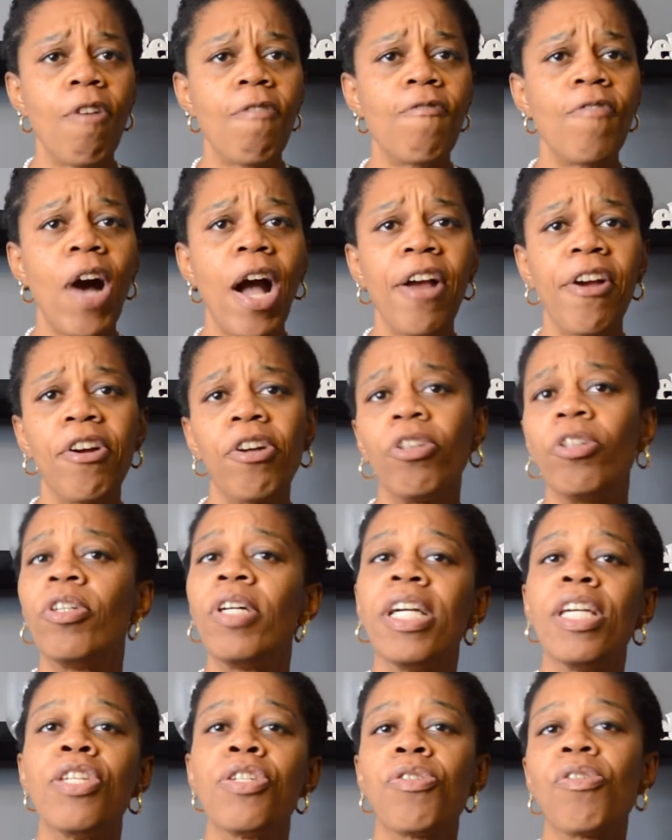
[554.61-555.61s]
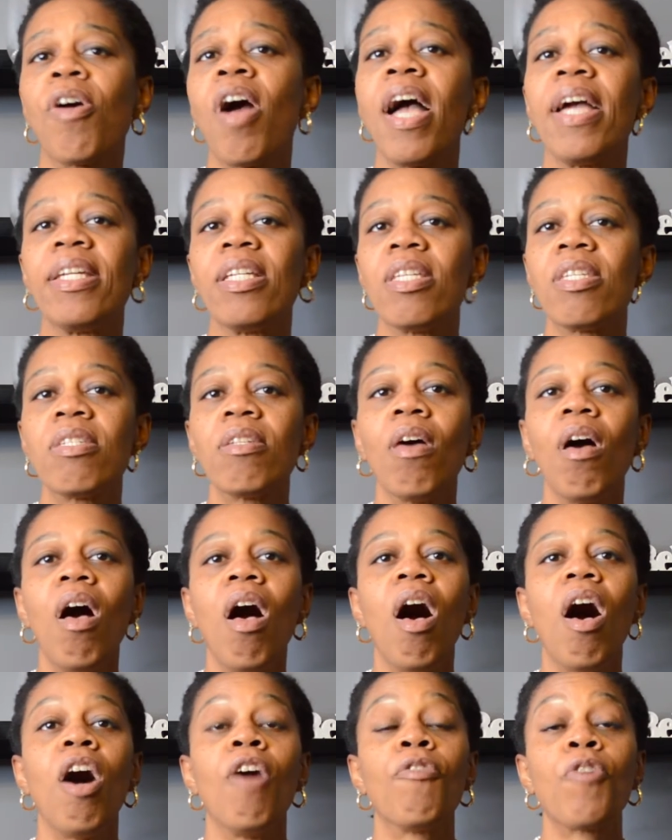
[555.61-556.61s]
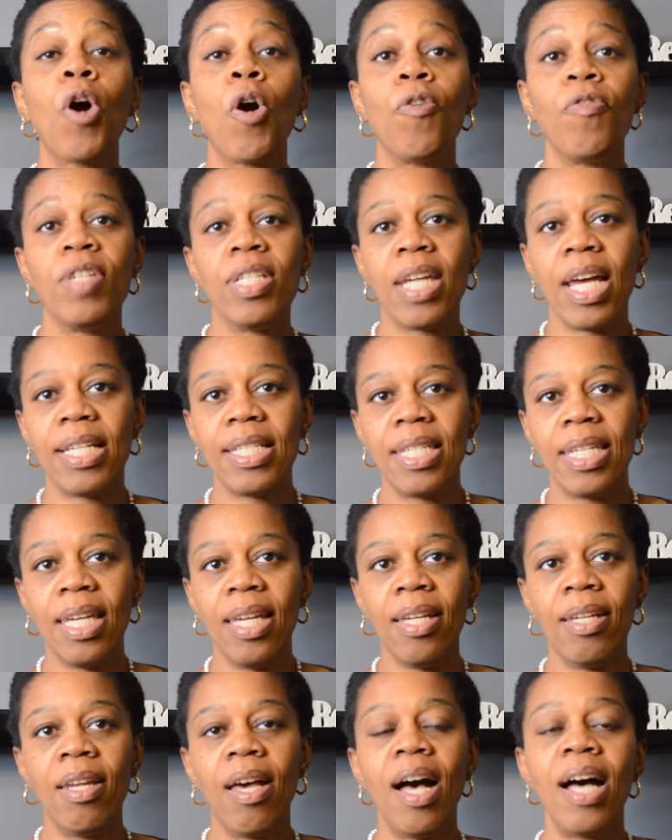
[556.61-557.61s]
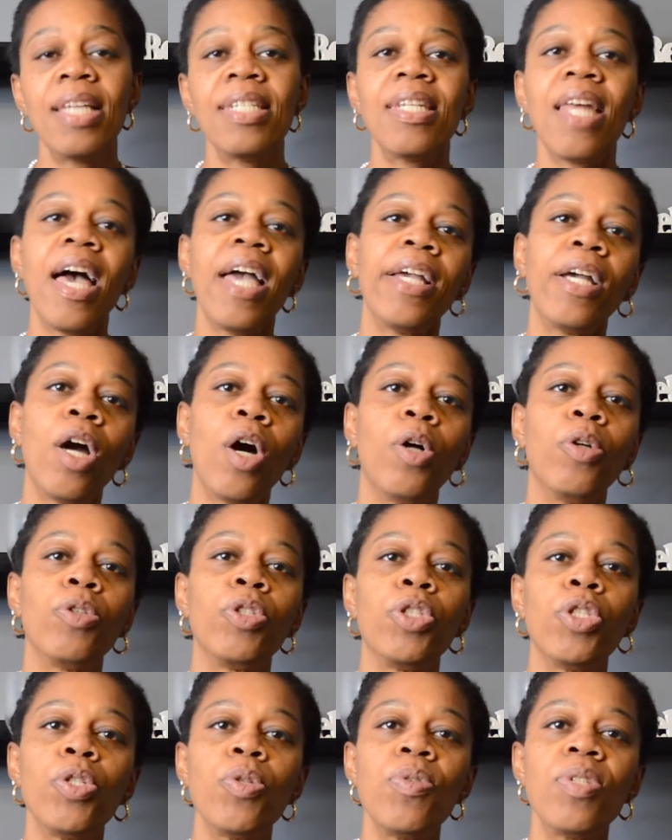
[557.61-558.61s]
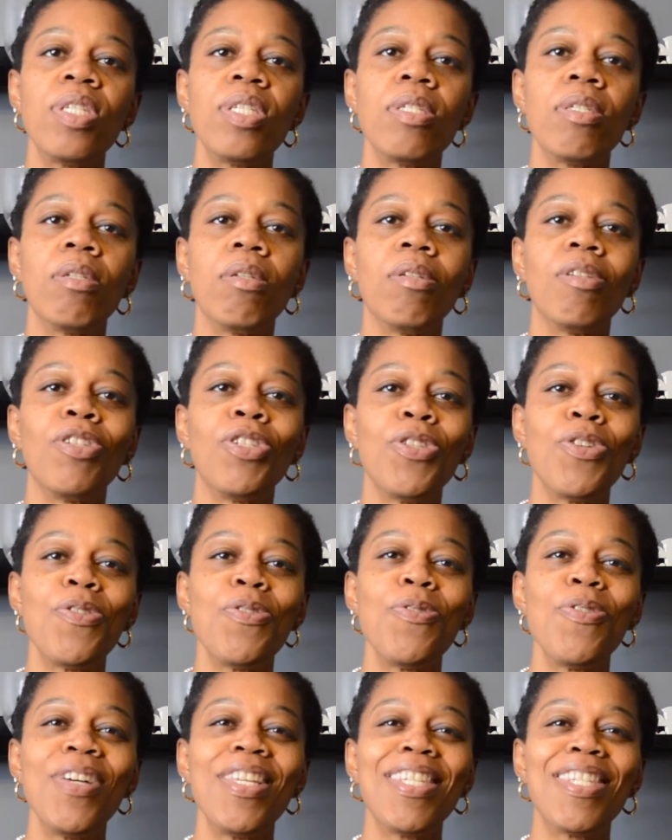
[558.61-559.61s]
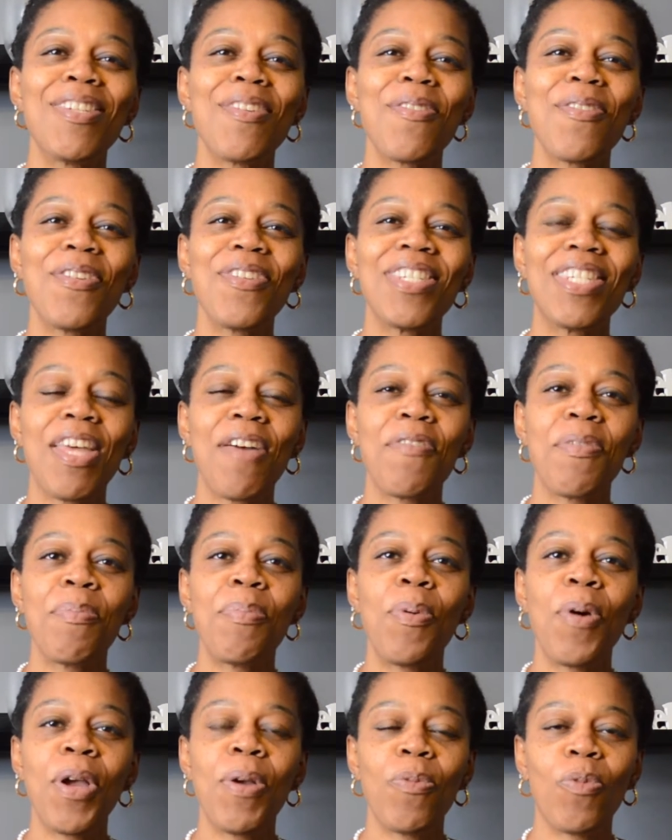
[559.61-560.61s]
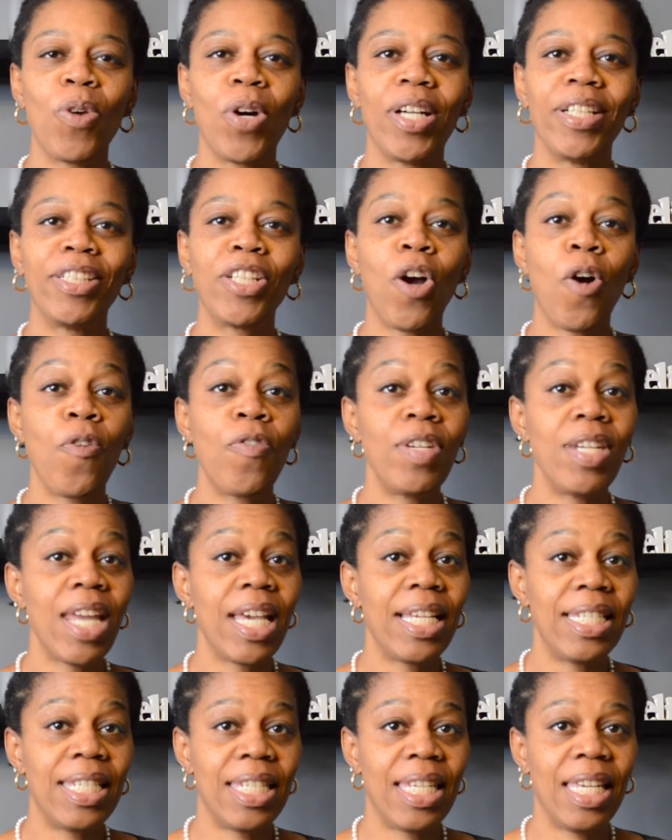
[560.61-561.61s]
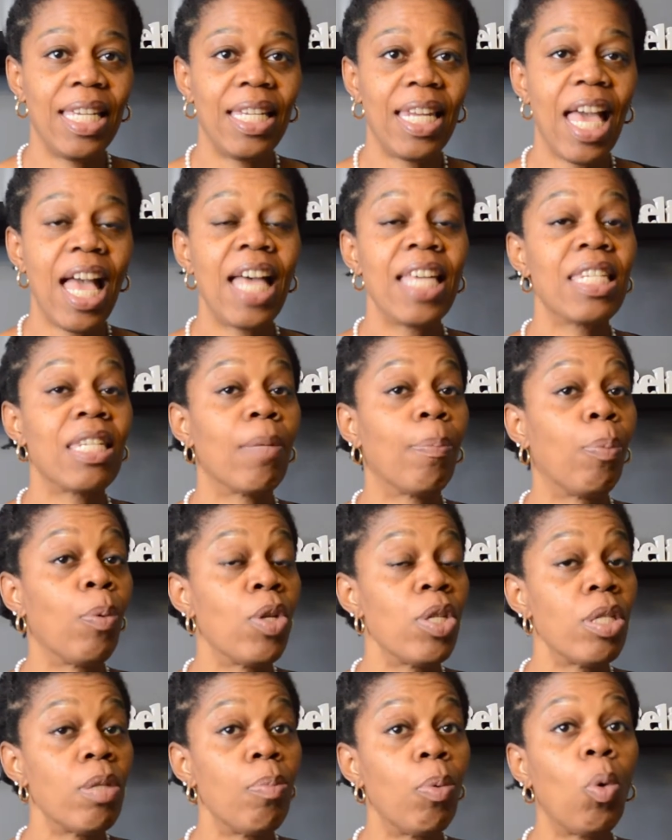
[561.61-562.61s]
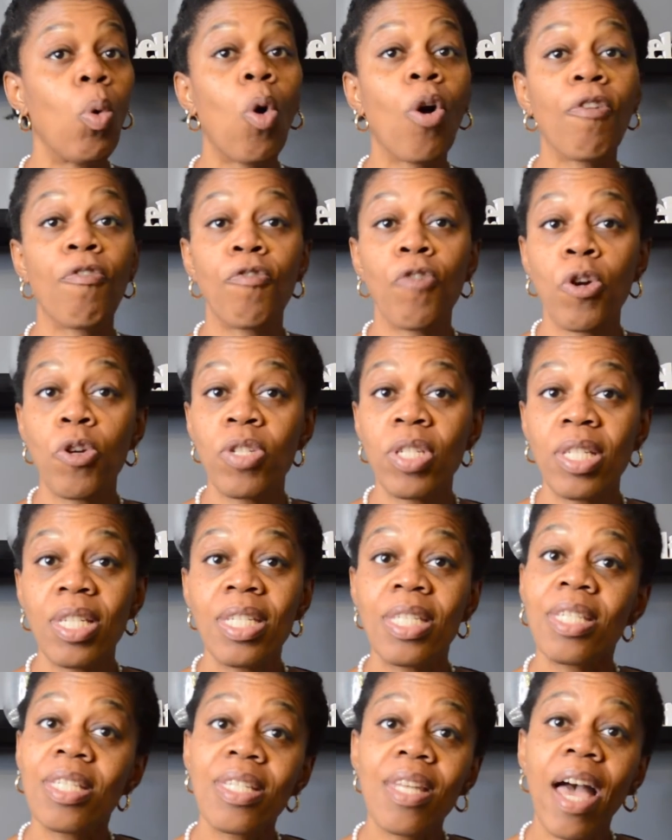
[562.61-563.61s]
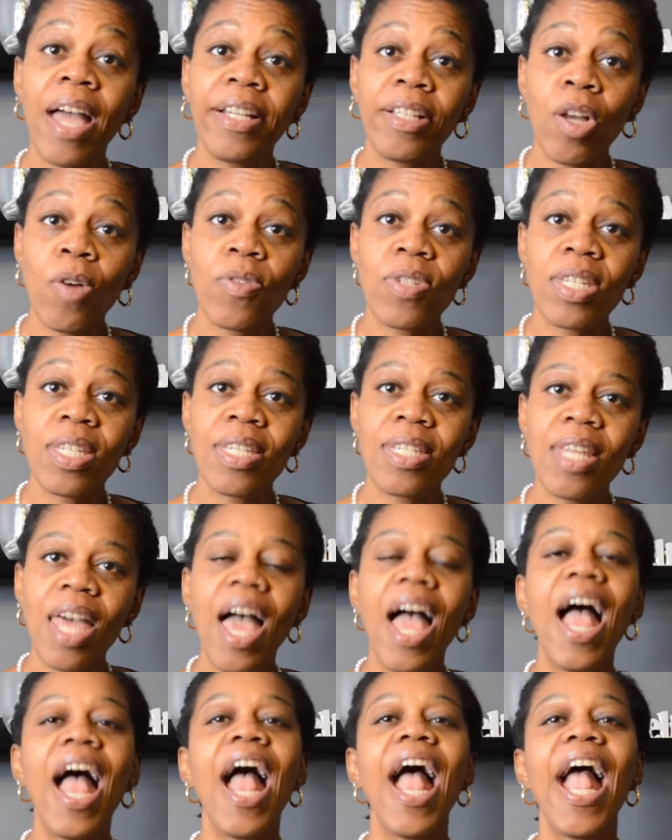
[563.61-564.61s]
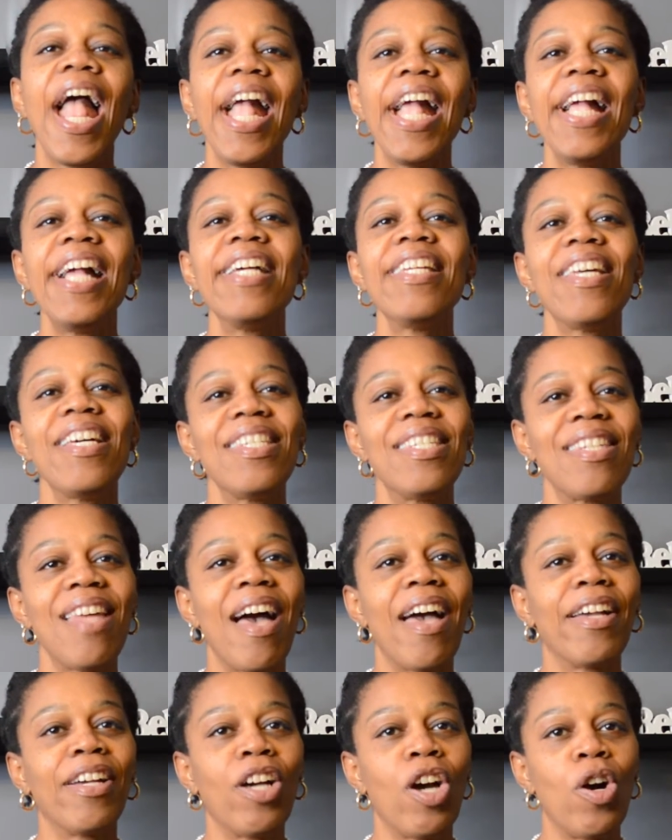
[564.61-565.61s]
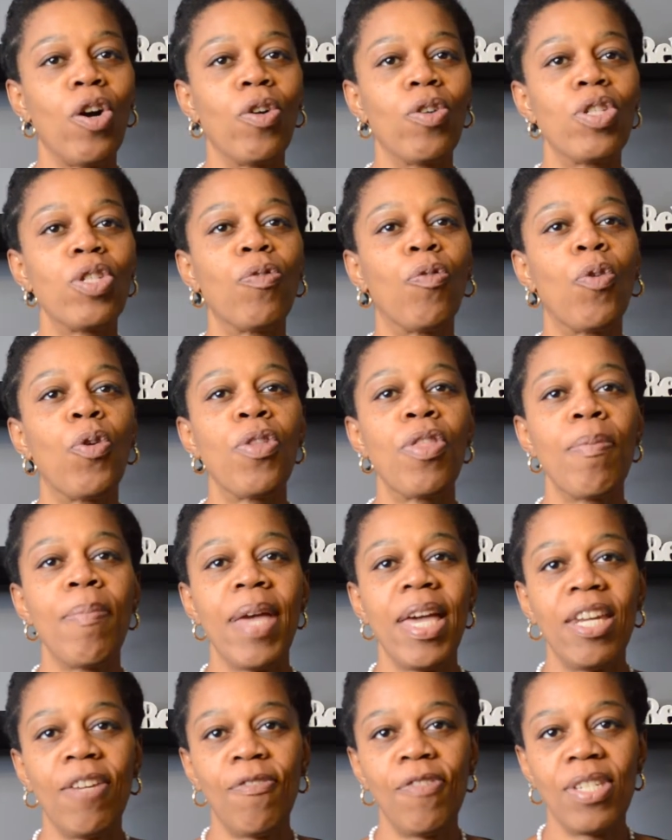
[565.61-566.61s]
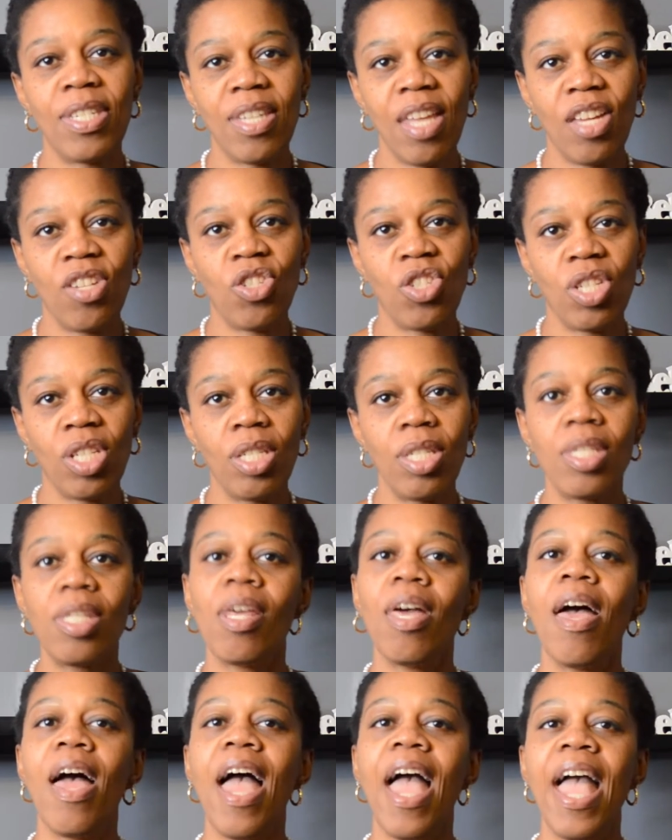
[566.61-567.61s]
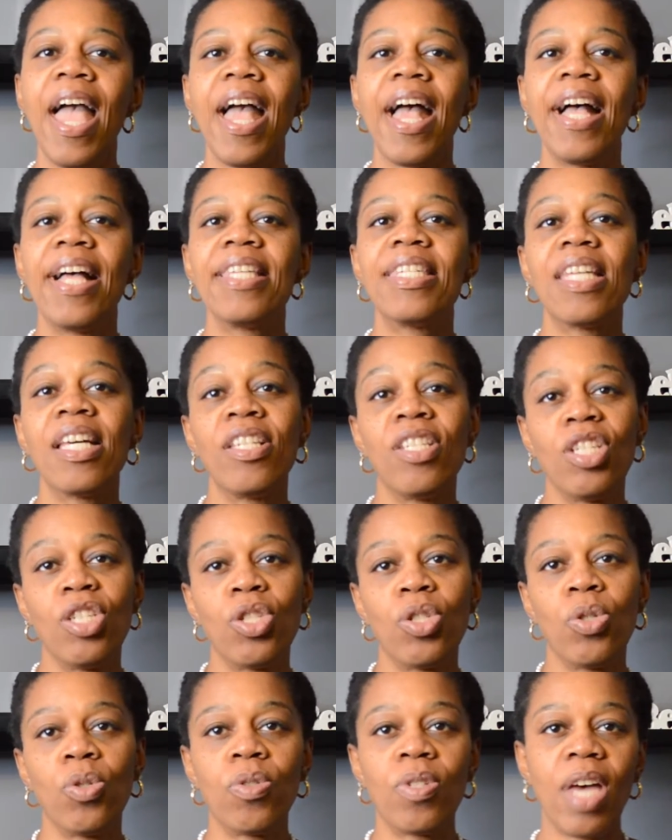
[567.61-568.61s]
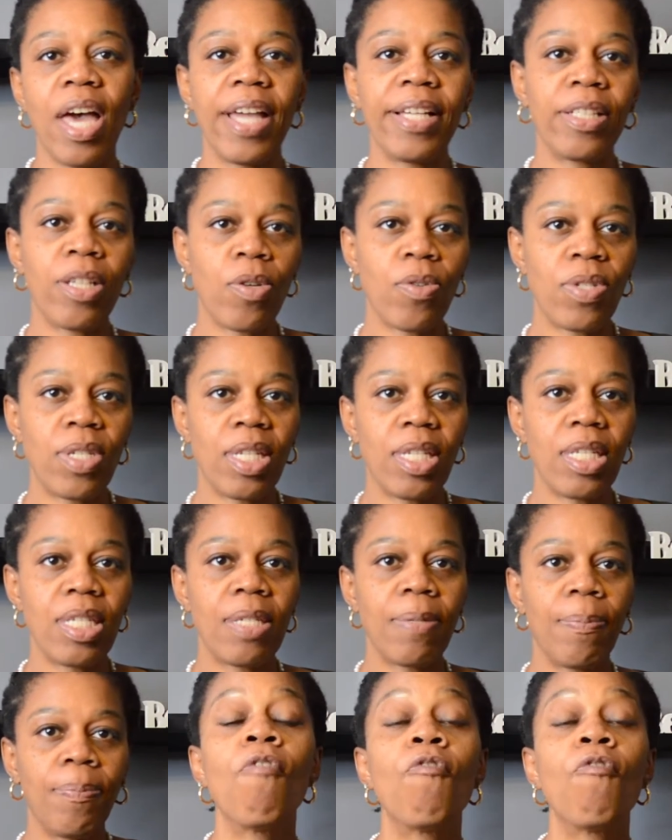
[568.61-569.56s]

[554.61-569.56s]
viral enteritis of COVID-19, assign code U07.1 COVID-19 as the principal or first listed diagnosis and assign codes for the manifestations as additional diagnoses.